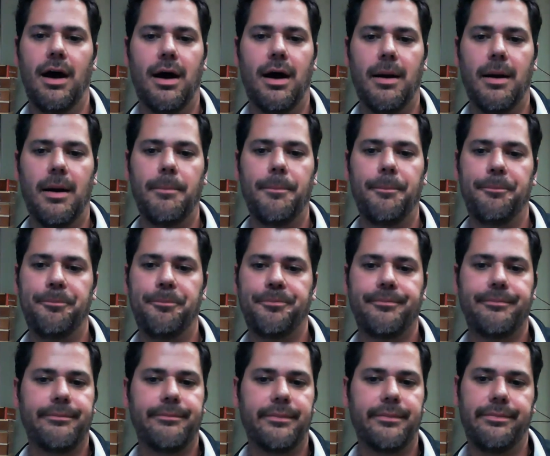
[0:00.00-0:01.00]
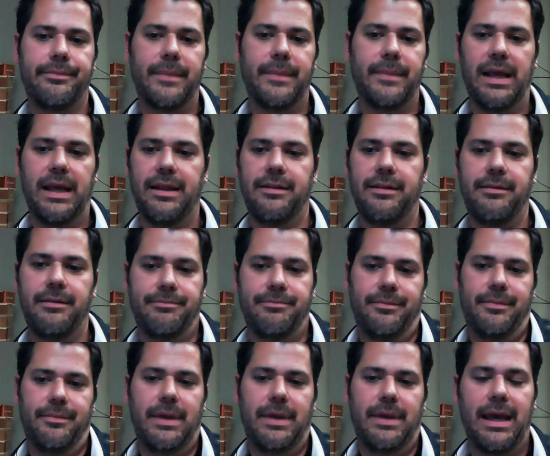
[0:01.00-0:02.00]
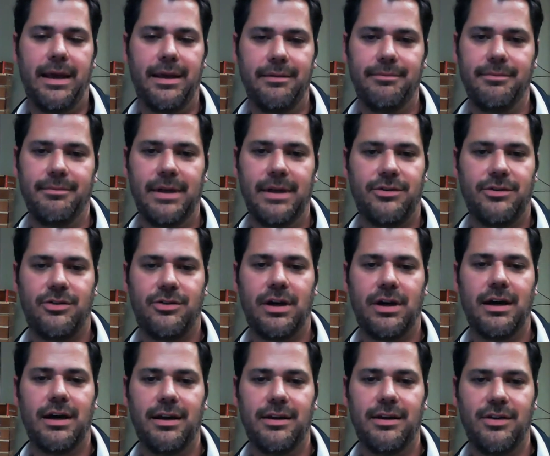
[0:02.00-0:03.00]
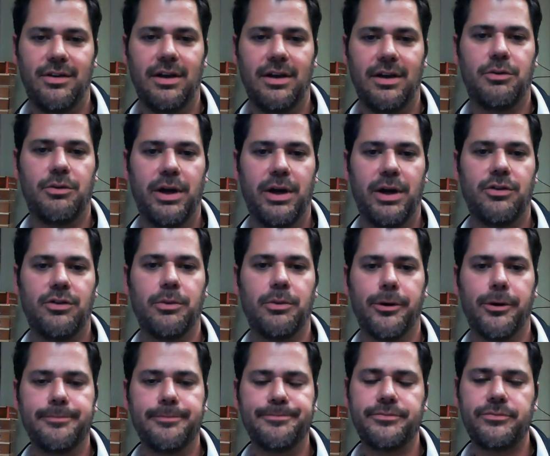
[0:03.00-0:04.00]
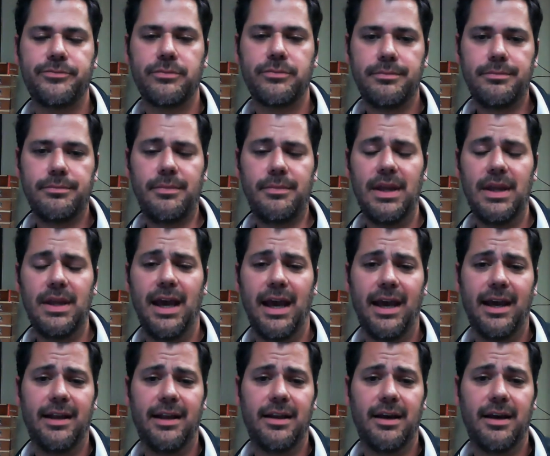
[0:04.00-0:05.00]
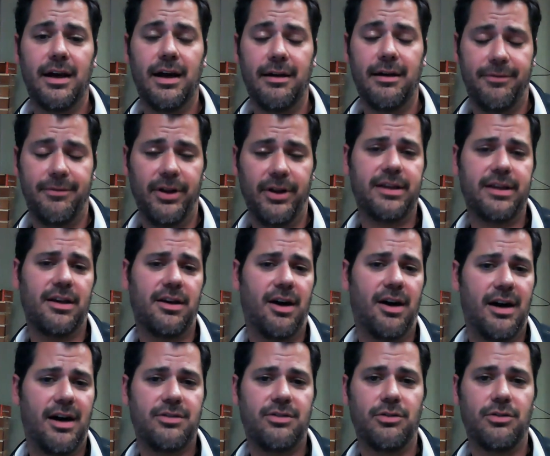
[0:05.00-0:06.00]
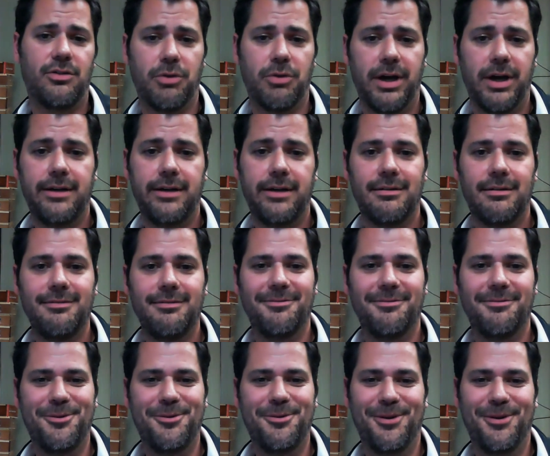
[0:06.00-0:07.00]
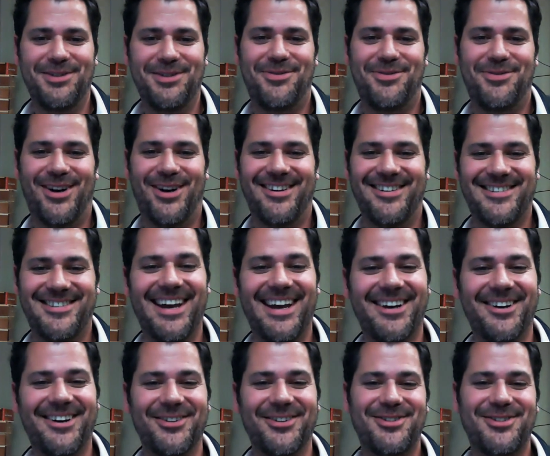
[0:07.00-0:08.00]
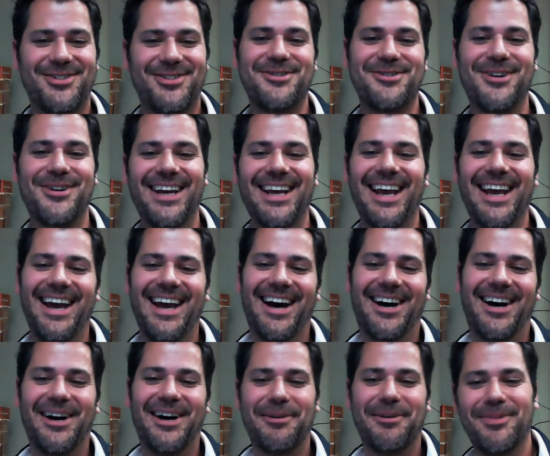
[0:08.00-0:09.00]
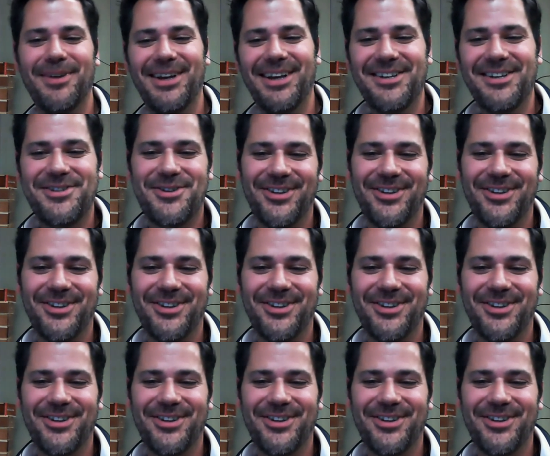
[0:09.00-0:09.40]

um, and it's uh, it's indispensable. And uh, I feel like the cost is right as far as that goes too. Yeah, uh, just